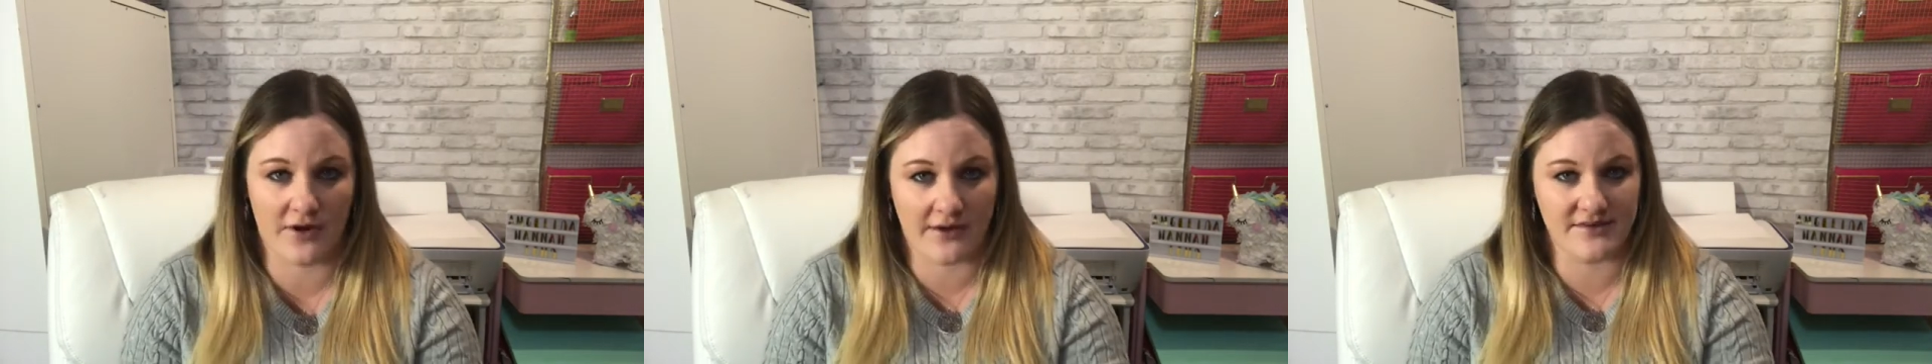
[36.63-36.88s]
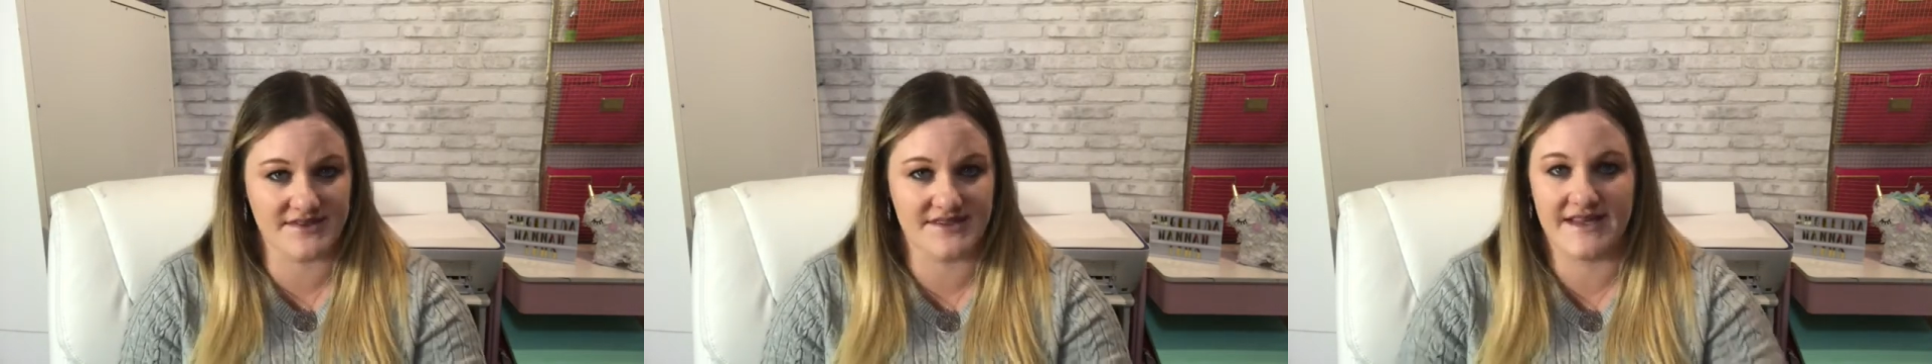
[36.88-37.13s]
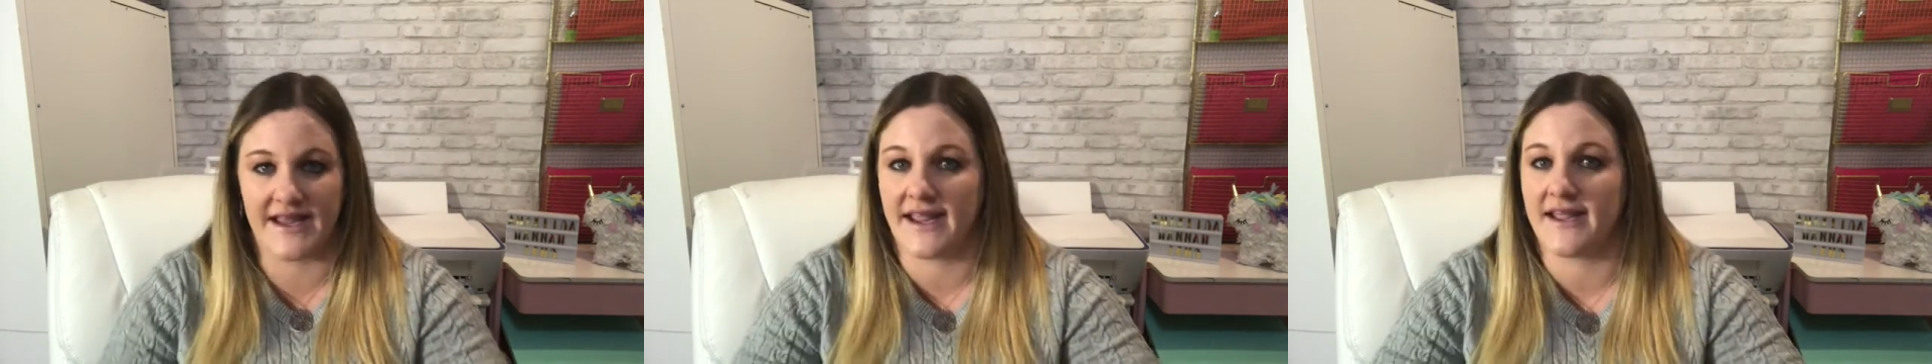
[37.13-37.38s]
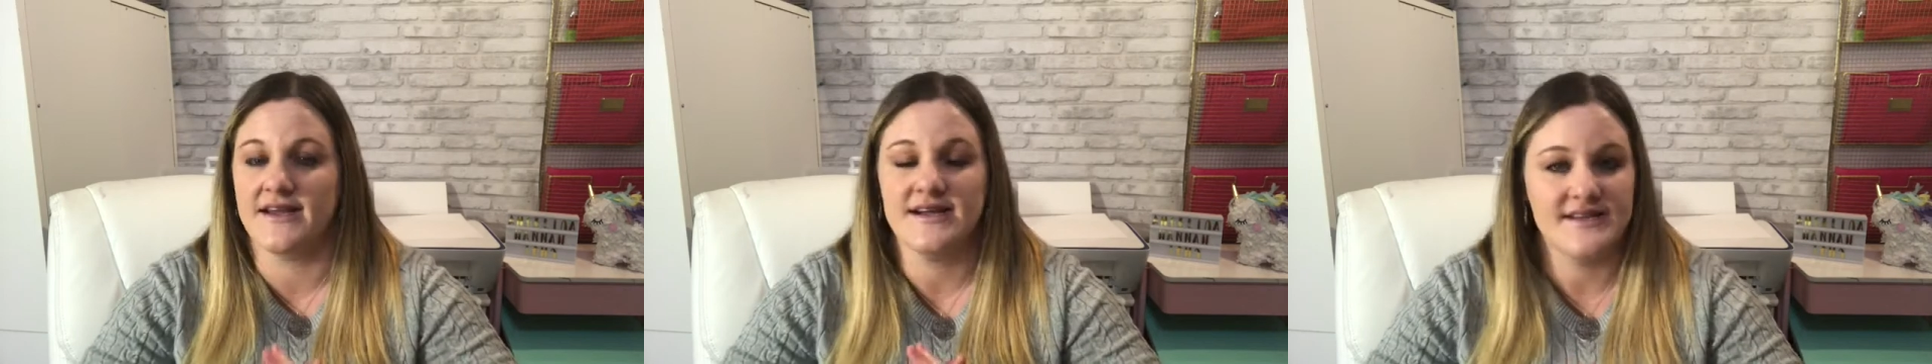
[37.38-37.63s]
hours a
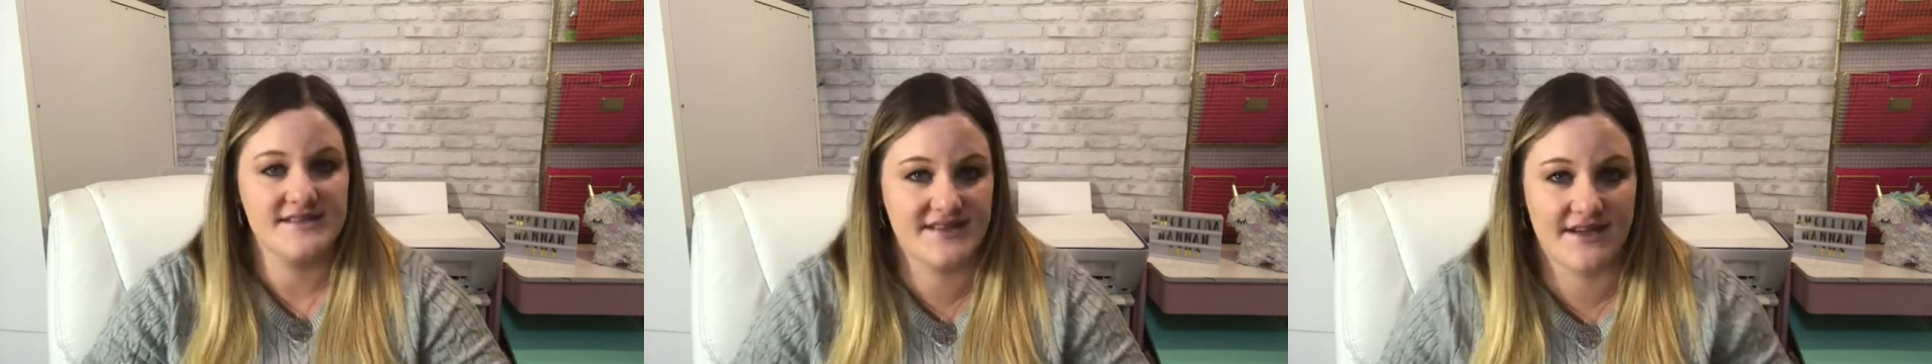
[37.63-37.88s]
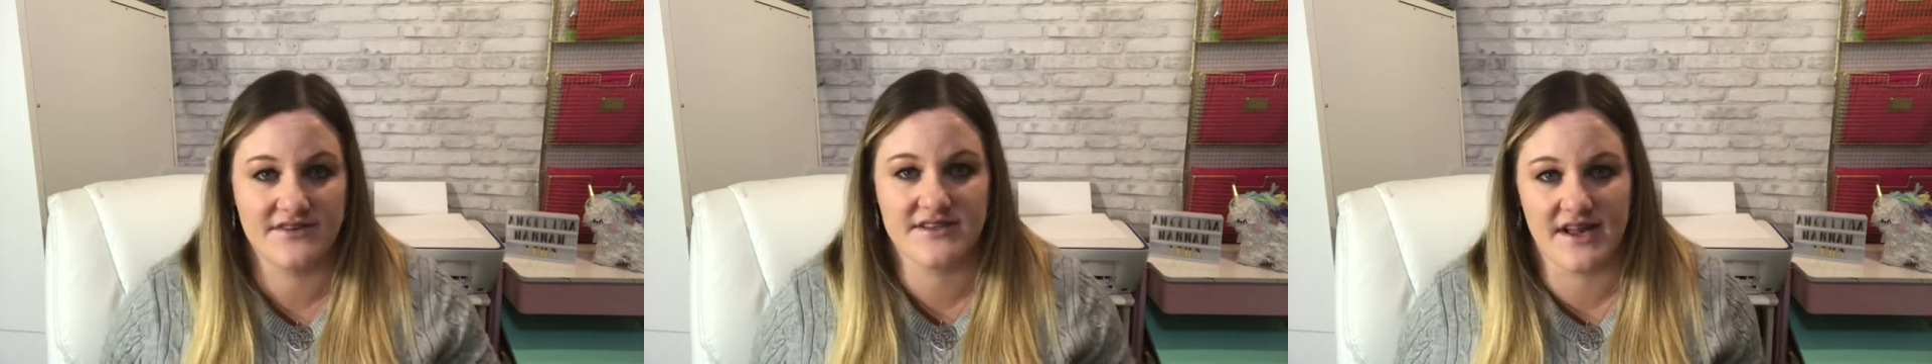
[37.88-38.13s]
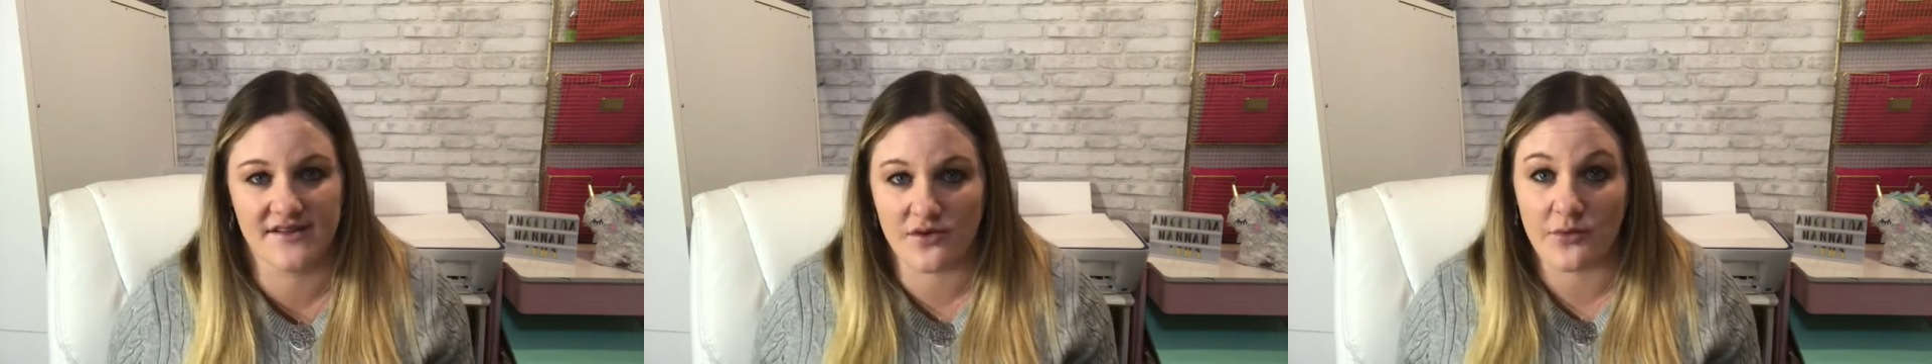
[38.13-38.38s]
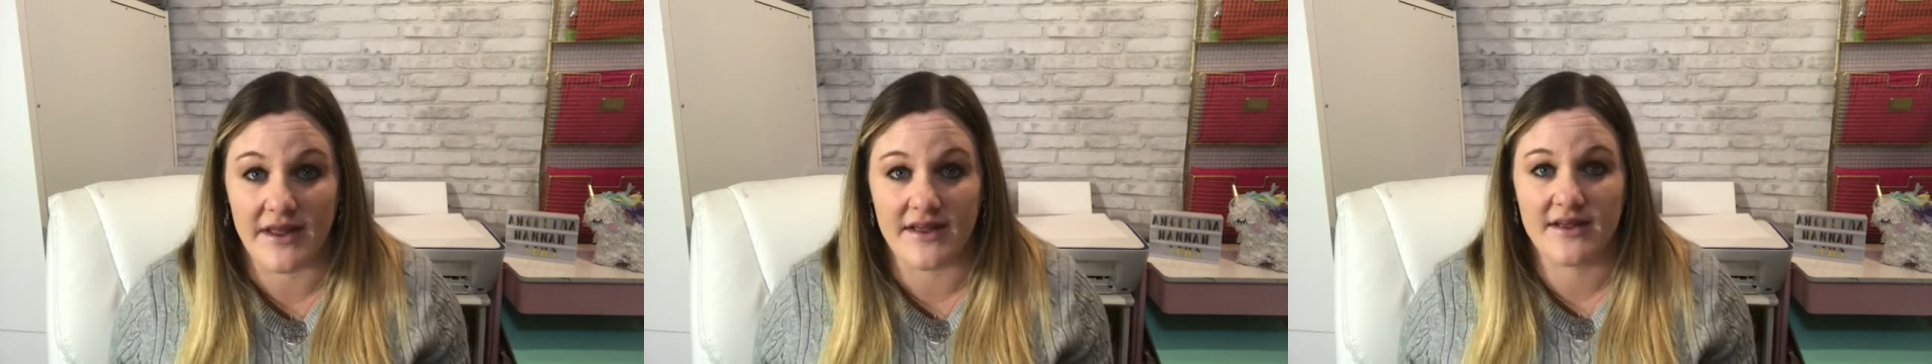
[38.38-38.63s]
day, seven days a week.